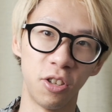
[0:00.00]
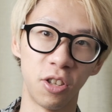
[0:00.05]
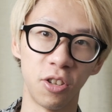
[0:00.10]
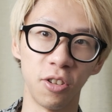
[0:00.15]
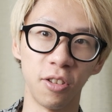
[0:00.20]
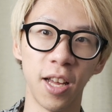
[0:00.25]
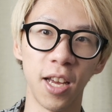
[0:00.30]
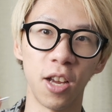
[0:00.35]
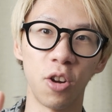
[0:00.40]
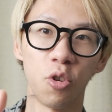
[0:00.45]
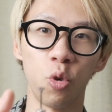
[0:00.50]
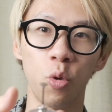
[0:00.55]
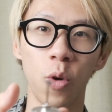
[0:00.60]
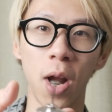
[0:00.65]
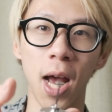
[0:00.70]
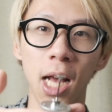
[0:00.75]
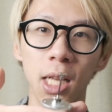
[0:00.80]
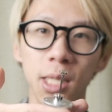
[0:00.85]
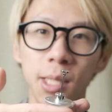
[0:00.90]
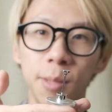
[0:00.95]
to like
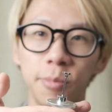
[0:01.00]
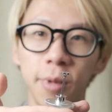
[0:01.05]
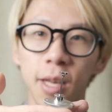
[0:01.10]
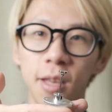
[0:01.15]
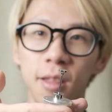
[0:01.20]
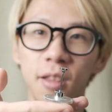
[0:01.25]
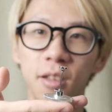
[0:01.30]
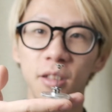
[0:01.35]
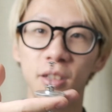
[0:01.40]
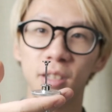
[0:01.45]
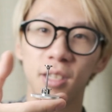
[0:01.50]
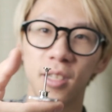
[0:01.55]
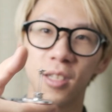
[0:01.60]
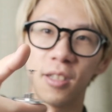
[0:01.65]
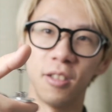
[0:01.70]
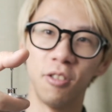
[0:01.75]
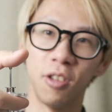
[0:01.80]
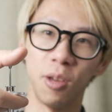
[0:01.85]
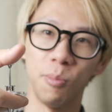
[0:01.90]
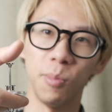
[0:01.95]
grasp like this,
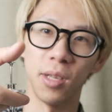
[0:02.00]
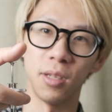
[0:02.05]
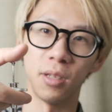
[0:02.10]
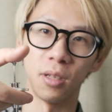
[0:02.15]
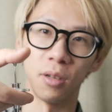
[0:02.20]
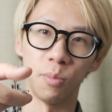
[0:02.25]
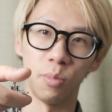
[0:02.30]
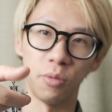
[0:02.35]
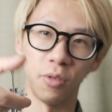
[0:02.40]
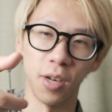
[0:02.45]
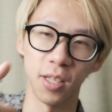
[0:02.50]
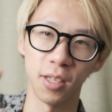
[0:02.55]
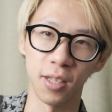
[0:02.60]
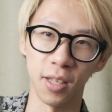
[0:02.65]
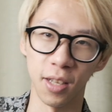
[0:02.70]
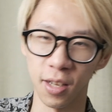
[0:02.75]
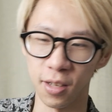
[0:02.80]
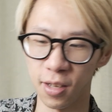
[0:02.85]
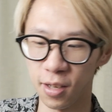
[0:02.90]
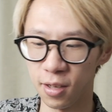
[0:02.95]
so you can basically press
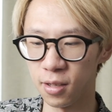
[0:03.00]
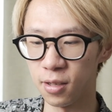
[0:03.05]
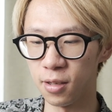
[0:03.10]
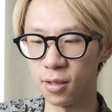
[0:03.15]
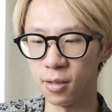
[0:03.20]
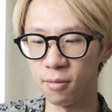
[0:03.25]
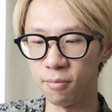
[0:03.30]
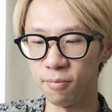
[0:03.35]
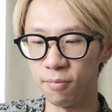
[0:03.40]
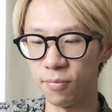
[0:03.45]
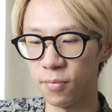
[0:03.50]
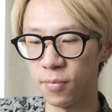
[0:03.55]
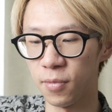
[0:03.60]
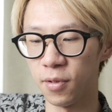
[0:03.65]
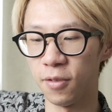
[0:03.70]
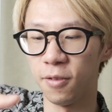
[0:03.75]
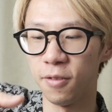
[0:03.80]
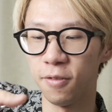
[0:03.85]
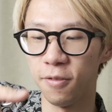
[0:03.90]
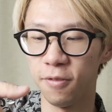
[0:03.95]
that,
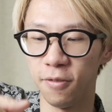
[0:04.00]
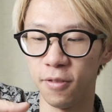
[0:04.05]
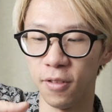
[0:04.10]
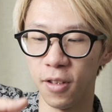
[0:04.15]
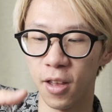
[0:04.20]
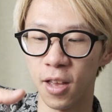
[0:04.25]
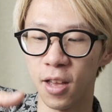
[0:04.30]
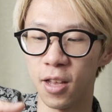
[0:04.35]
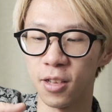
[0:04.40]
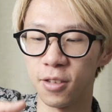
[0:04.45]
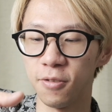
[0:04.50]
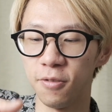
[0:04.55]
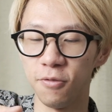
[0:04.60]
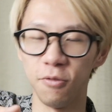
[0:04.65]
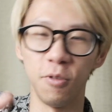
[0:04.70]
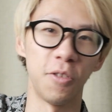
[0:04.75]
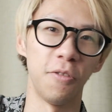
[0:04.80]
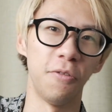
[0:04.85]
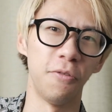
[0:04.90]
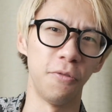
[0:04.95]
I guess,
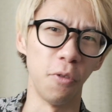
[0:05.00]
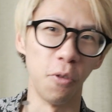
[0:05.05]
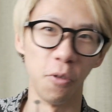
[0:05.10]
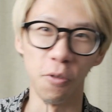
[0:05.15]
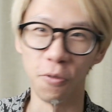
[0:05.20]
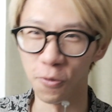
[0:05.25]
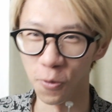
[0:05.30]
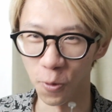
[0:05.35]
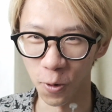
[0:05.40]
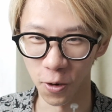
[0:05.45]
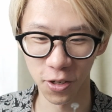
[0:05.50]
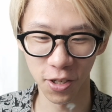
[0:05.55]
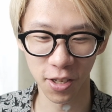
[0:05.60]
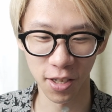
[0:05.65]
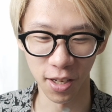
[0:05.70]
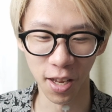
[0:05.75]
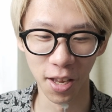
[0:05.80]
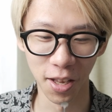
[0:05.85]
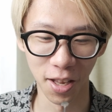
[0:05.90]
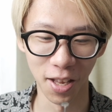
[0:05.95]
with full
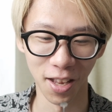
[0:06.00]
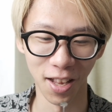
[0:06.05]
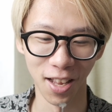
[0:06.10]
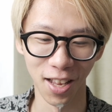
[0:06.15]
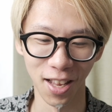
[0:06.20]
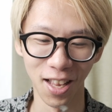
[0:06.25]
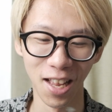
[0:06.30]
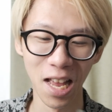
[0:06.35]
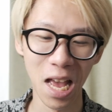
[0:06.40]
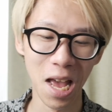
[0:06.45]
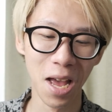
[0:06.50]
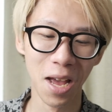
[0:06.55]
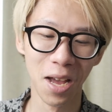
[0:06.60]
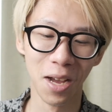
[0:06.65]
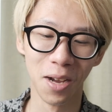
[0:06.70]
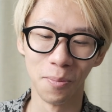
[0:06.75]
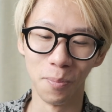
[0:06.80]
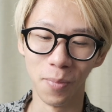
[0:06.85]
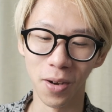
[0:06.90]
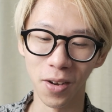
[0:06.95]
force.
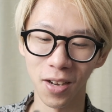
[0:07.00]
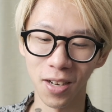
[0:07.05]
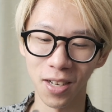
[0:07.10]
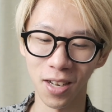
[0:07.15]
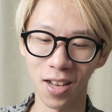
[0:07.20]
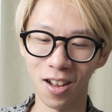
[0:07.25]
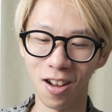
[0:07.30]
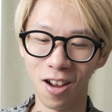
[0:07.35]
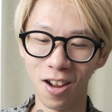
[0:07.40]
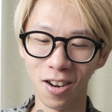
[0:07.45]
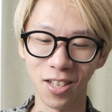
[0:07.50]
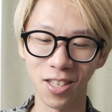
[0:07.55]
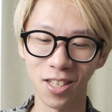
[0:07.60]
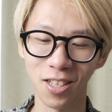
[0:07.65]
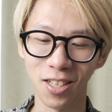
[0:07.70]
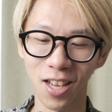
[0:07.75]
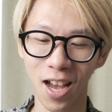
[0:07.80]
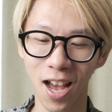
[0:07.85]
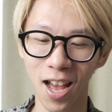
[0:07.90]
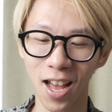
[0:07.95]
But
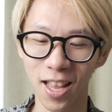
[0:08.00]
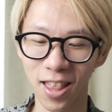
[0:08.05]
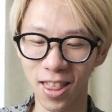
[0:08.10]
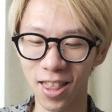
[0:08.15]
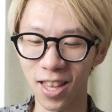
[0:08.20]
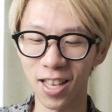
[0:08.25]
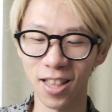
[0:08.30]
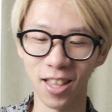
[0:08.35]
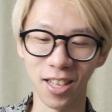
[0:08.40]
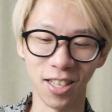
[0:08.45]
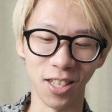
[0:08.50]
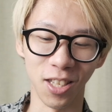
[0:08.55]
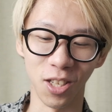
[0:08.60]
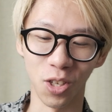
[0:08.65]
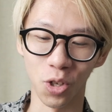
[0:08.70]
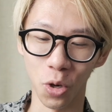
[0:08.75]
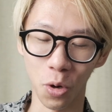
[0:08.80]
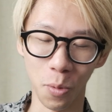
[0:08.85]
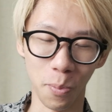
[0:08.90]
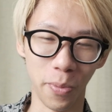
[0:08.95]
honestly, I think this is
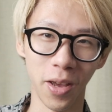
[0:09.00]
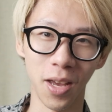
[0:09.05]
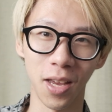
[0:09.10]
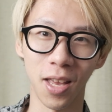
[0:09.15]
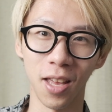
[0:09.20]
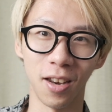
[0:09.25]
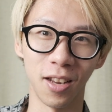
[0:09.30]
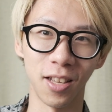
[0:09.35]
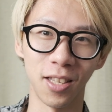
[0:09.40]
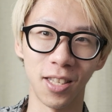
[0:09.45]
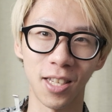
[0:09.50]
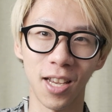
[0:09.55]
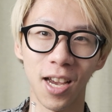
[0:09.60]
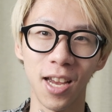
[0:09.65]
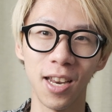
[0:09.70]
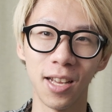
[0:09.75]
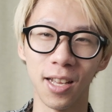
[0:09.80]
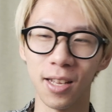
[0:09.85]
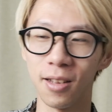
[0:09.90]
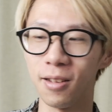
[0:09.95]
too big, and it's
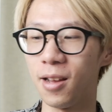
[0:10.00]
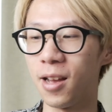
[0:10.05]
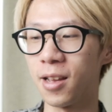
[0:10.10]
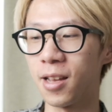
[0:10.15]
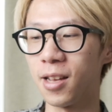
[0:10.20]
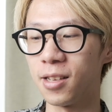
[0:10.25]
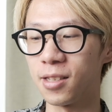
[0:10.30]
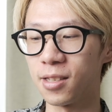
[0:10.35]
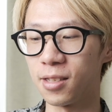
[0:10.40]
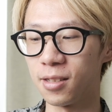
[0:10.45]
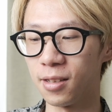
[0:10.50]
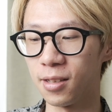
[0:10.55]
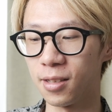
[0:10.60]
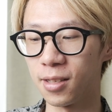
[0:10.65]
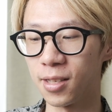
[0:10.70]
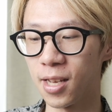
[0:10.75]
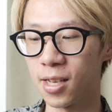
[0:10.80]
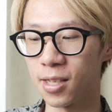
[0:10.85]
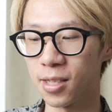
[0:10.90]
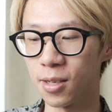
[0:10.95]
kind of, I guess,
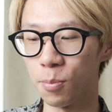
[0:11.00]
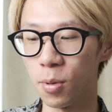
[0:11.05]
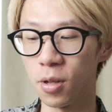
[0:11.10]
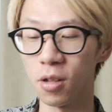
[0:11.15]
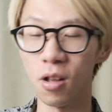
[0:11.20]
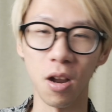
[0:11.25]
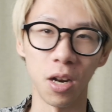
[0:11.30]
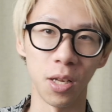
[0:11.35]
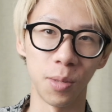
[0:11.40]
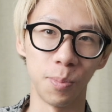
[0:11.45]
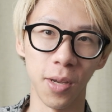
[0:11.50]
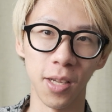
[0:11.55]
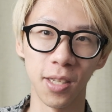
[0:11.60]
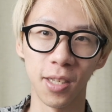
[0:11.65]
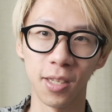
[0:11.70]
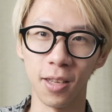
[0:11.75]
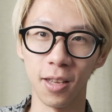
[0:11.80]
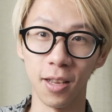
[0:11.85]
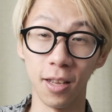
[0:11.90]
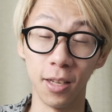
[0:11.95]
takes up a lot of
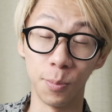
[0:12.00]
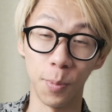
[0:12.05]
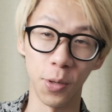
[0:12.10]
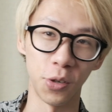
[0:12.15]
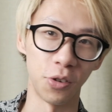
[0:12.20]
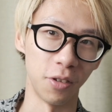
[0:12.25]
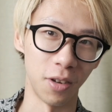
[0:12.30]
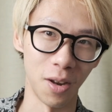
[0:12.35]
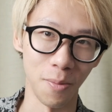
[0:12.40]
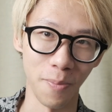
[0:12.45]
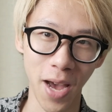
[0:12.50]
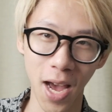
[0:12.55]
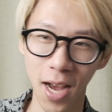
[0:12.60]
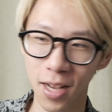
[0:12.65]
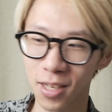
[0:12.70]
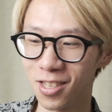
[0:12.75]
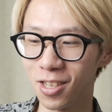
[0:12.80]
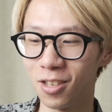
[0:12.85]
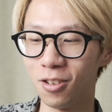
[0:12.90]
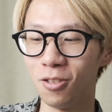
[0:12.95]
space, especially in the
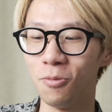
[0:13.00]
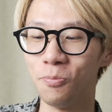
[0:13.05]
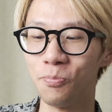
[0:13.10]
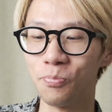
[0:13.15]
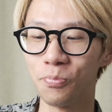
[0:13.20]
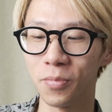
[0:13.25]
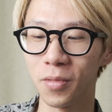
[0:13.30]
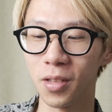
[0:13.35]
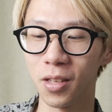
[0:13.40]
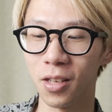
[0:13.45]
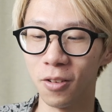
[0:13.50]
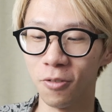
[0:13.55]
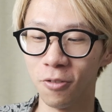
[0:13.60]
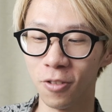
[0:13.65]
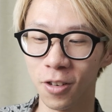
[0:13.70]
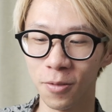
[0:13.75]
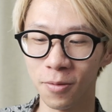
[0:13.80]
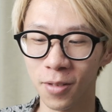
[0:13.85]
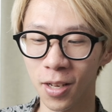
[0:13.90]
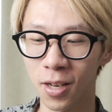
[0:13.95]
bag, so they
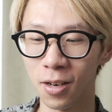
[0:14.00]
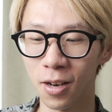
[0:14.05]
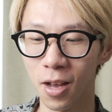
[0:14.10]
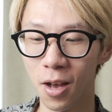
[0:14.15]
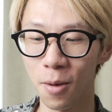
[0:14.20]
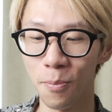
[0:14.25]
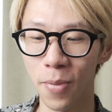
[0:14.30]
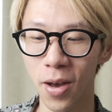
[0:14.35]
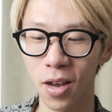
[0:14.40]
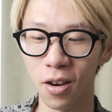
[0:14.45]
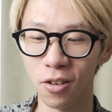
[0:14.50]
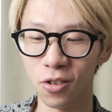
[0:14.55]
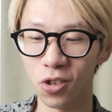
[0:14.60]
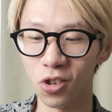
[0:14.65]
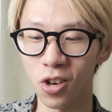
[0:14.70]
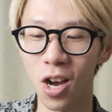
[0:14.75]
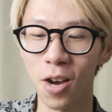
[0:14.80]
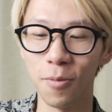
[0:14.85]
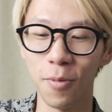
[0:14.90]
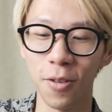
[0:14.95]
would have done a better
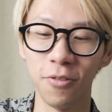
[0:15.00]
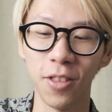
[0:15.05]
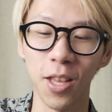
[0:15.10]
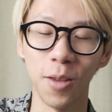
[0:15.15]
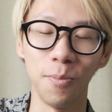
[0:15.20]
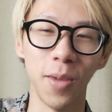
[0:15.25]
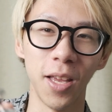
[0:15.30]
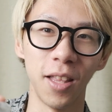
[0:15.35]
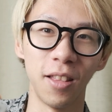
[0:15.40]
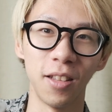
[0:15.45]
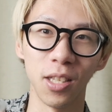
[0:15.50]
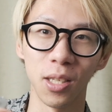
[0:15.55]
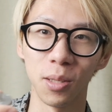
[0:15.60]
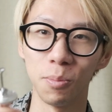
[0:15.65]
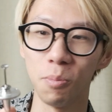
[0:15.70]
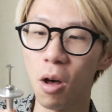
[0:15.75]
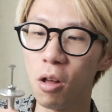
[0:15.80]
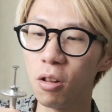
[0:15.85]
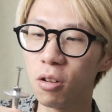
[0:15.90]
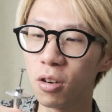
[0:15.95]
job if they made this
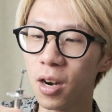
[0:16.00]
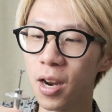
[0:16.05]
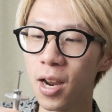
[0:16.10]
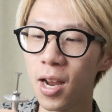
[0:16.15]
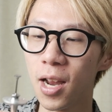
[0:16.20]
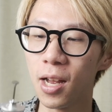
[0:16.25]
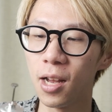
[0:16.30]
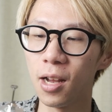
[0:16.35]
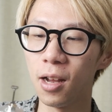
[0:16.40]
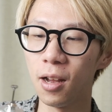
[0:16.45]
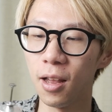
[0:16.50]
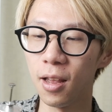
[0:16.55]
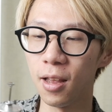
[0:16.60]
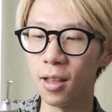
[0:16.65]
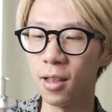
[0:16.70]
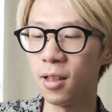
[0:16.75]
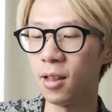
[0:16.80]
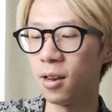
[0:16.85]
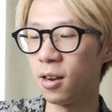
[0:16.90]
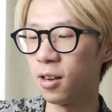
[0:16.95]
smaller.
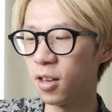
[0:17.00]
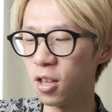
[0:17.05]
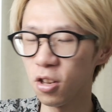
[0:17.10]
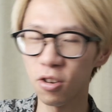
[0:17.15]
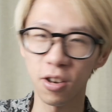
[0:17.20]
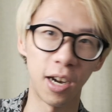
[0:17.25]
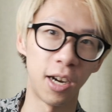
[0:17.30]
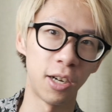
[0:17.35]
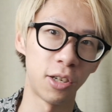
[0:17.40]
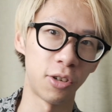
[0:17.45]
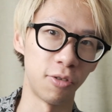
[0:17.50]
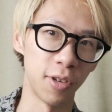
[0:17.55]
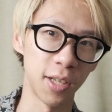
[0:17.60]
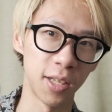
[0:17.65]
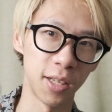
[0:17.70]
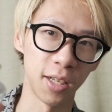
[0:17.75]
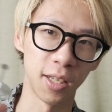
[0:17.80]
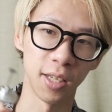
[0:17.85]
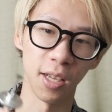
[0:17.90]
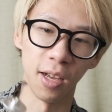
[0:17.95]
And another
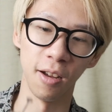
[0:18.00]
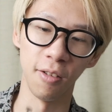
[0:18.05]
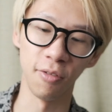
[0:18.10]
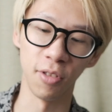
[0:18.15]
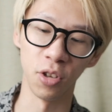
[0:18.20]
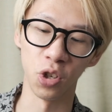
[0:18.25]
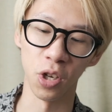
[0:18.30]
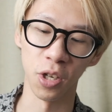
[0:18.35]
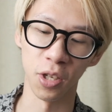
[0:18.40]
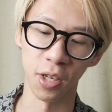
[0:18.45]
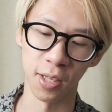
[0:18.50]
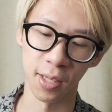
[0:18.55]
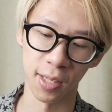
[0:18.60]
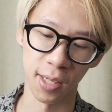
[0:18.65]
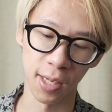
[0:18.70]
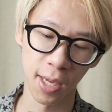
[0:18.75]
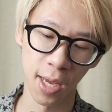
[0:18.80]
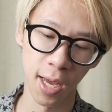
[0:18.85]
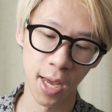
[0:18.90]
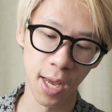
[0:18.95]
characteristics of the
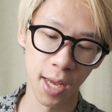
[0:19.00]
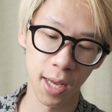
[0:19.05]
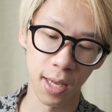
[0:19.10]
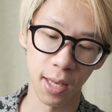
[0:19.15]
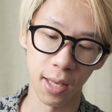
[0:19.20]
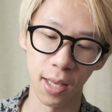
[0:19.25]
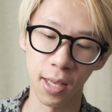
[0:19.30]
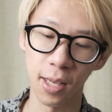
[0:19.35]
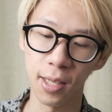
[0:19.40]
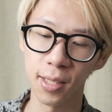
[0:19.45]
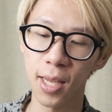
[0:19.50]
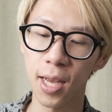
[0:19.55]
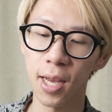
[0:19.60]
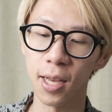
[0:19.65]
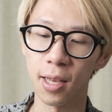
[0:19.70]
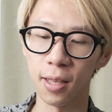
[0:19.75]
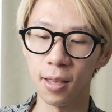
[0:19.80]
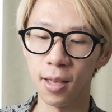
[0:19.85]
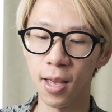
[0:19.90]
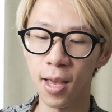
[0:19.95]
JJC is
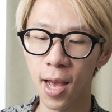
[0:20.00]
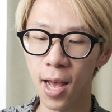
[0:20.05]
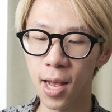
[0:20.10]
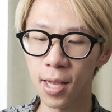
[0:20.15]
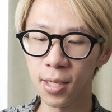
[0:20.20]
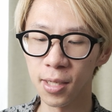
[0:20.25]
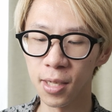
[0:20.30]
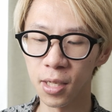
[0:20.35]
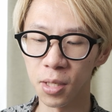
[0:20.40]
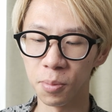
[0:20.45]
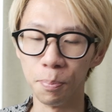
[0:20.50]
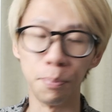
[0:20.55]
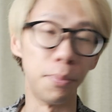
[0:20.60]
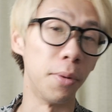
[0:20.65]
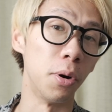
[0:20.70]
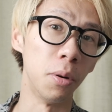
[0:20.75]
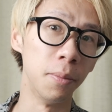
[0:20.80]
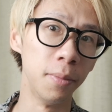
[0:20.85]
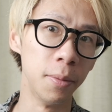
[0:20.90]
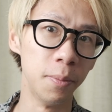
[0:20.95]
that it has this
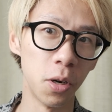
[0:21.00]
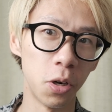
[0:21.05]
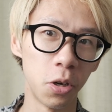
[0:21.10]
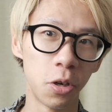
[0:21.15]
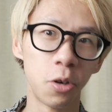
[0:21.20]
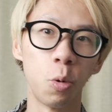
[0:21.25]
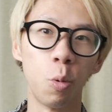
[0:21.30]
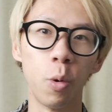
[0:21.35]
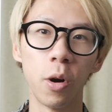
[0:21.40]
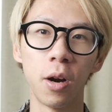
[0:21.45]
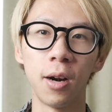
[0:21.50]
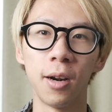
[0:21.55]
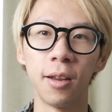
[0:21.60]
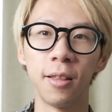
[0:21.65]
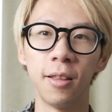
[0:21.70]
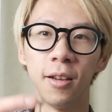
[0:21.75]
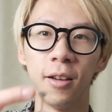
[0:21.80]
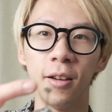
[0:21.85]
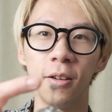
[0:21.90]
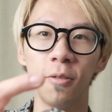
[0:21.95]
bulb mode where
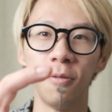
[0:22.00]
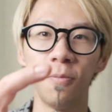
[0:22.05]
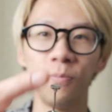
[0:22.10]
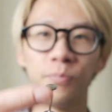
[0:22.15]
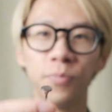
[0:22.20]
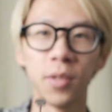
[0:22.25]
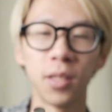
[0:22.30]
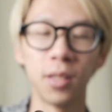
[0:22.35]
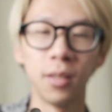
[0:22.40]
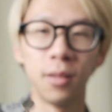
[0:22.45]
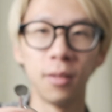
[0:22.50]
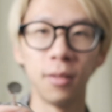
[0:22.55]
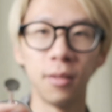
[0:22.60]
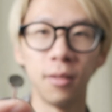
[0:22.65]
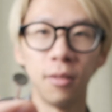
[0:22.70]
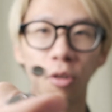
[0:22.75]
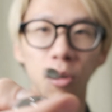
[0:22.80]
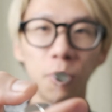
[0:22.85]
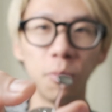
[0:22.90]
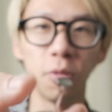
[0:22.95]

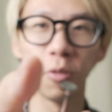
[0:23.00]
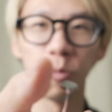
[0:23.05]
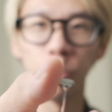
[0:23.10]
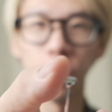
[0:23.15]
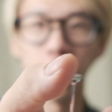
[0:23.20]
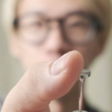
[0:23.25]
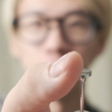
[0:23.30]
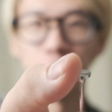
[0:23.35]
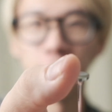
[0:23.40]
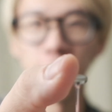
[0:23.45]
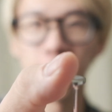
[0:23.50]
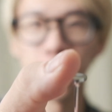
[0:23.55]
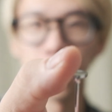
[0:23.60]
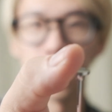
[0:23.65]
normally when you press